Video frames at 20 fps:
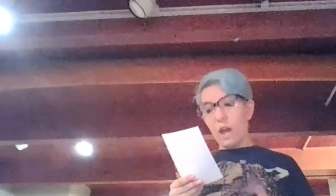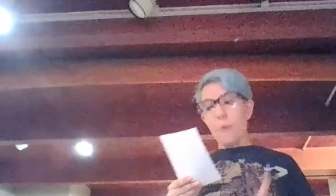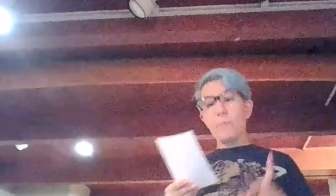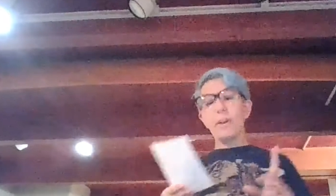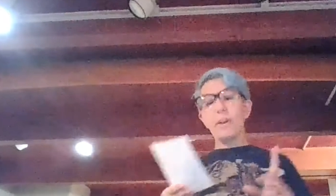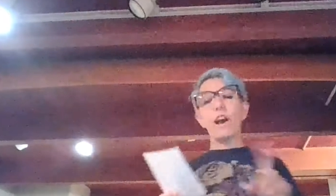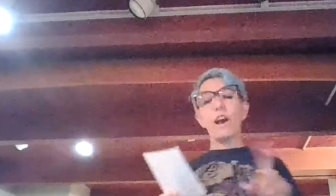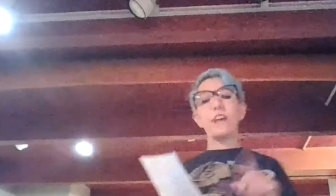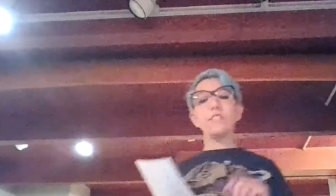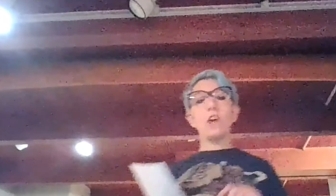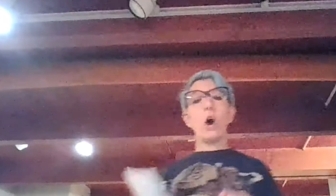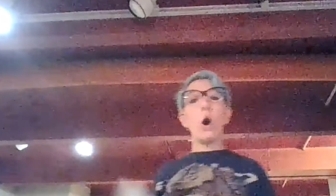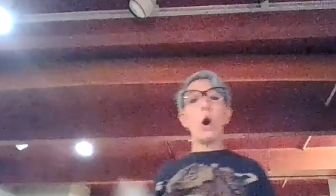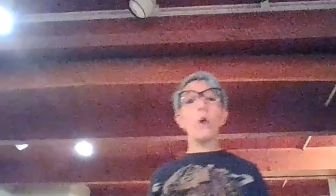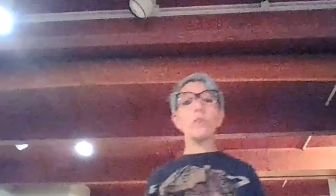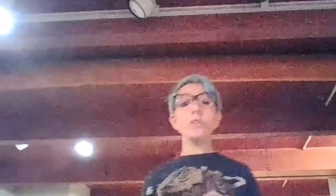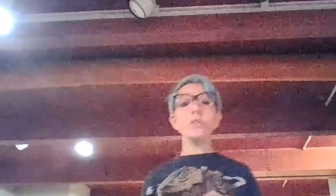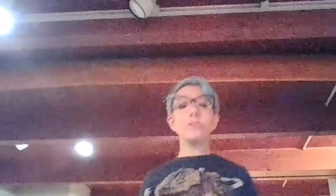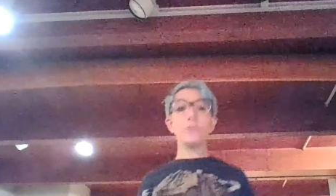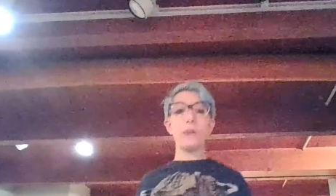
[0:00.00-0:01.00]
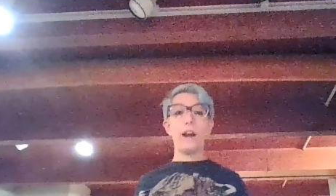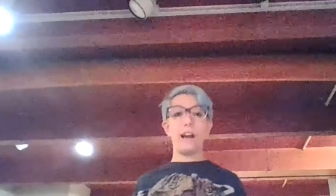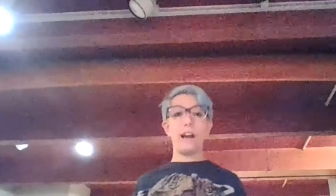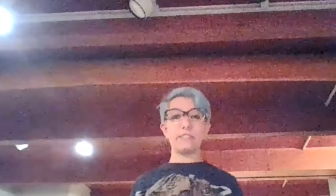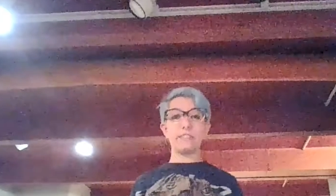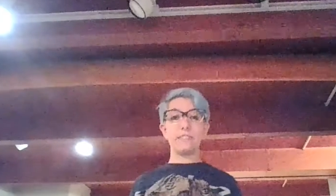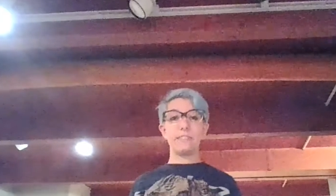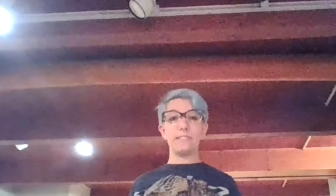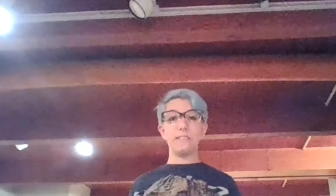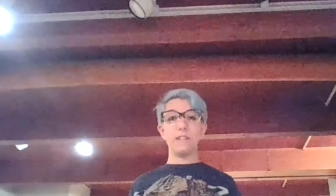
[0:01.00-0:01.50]
because all the
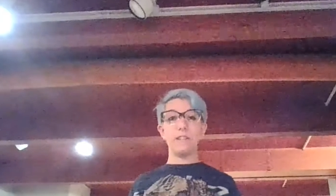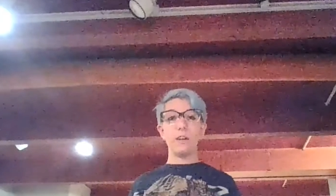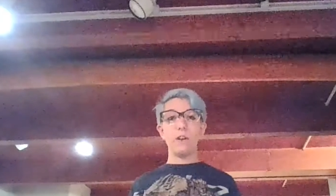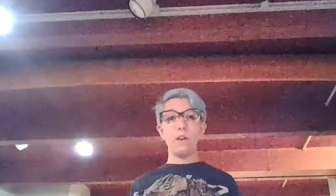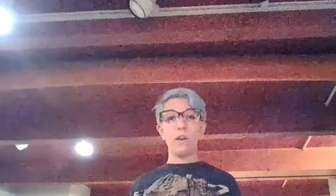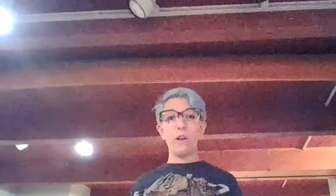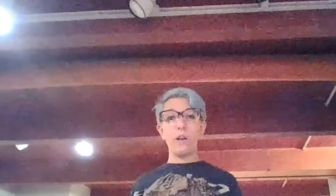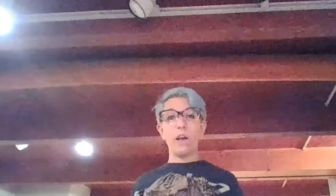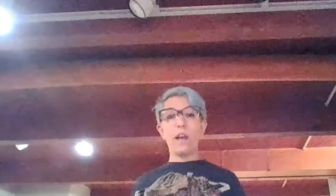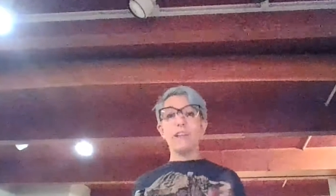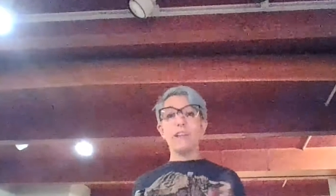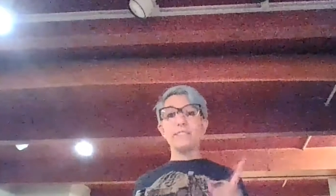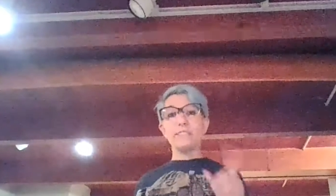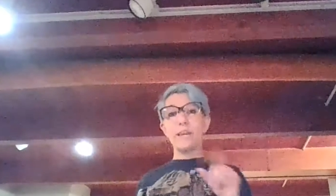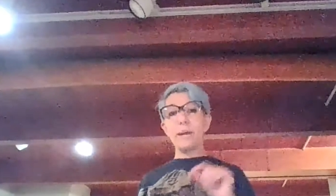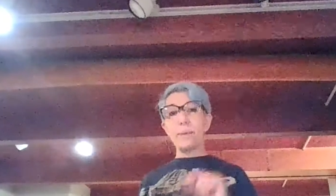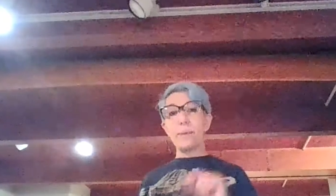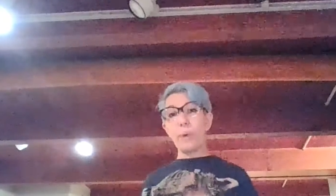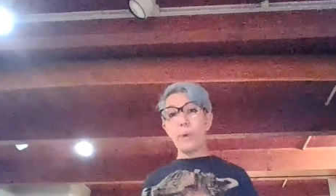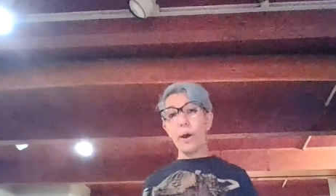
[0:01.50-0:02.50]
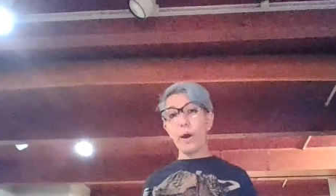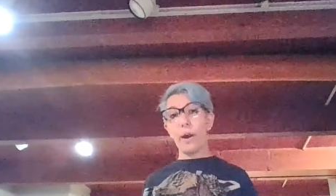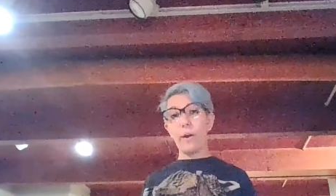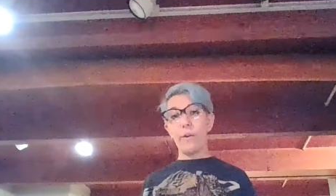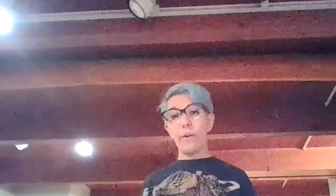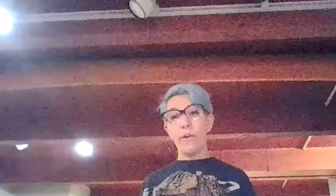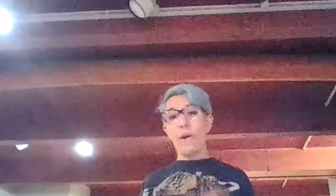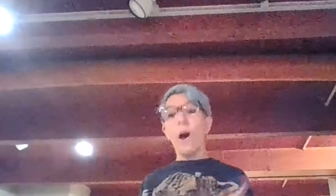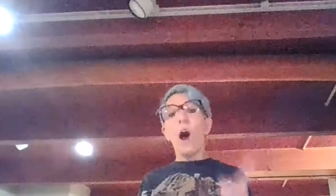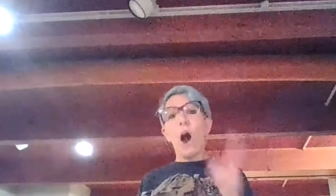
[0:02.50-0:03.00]
trashes take
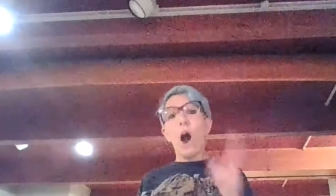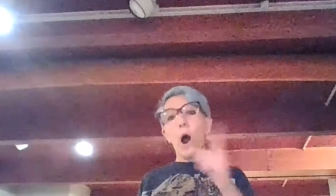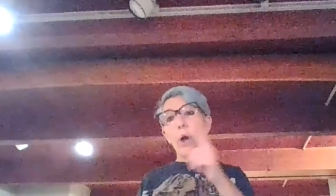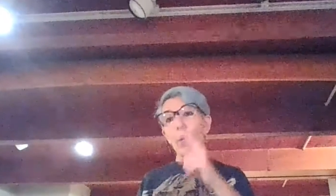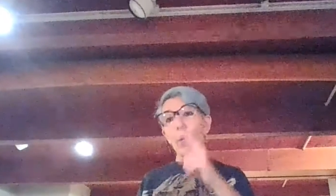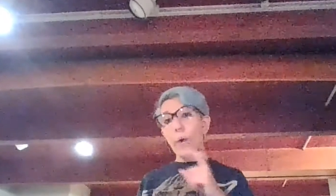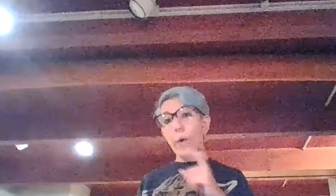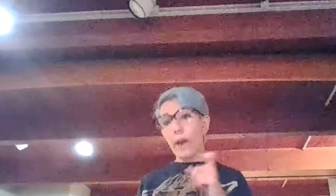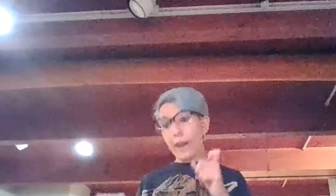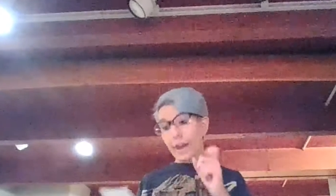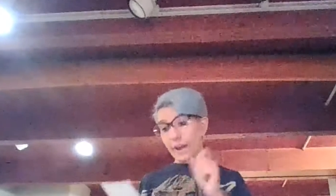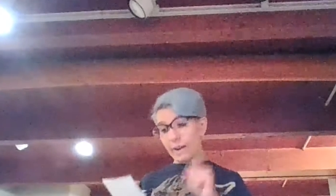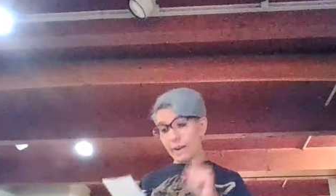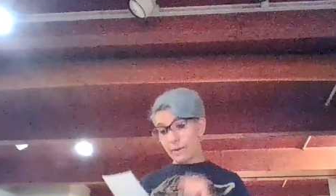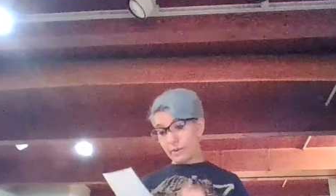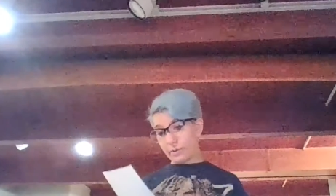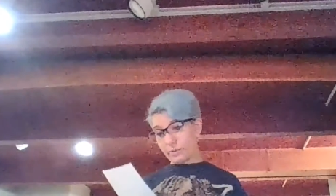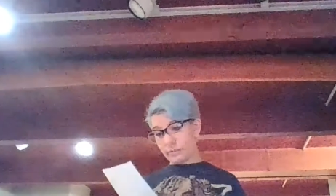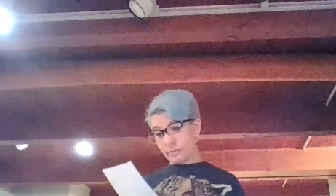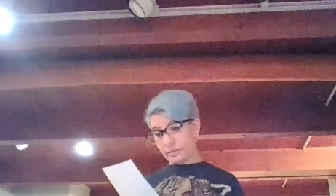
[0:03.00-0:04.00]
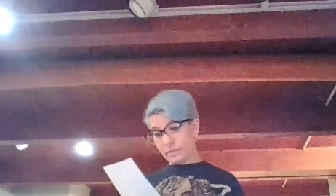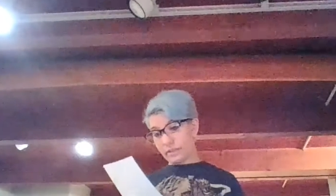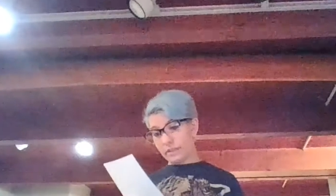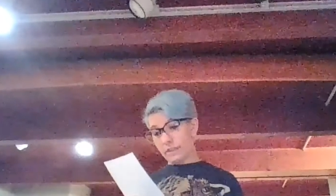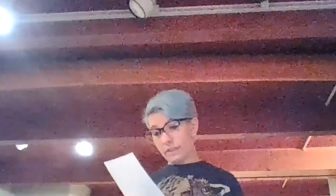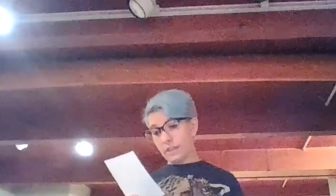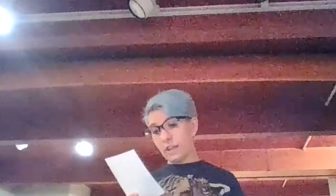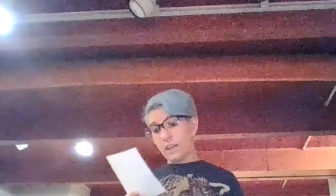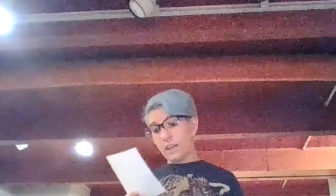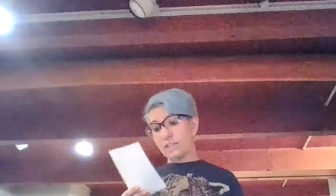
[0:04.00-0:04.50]
part around
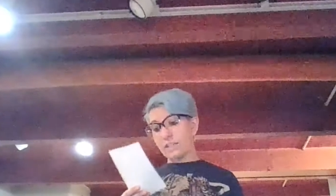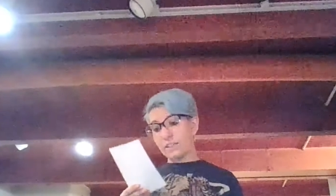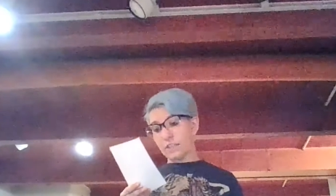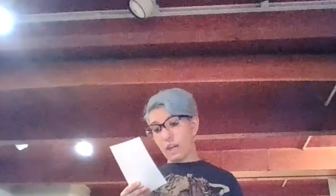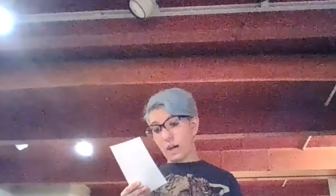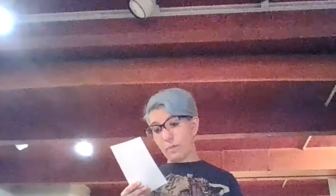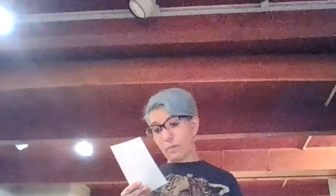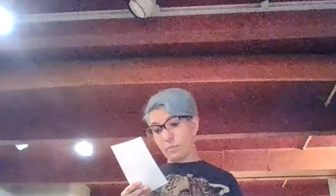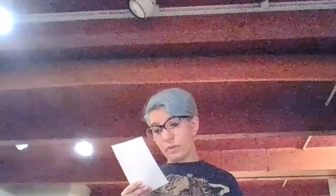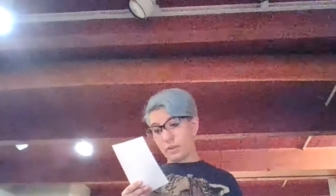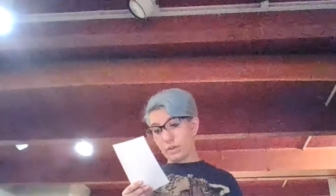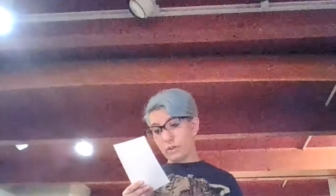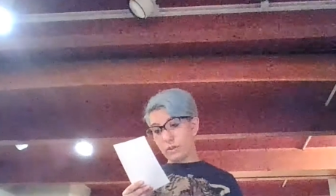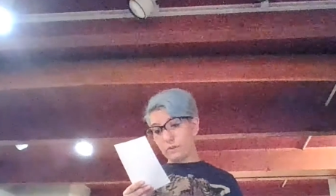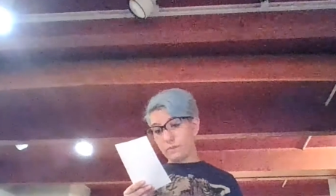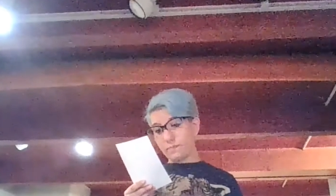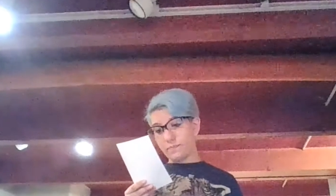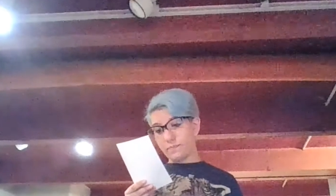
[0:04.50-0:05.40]
Tumblr.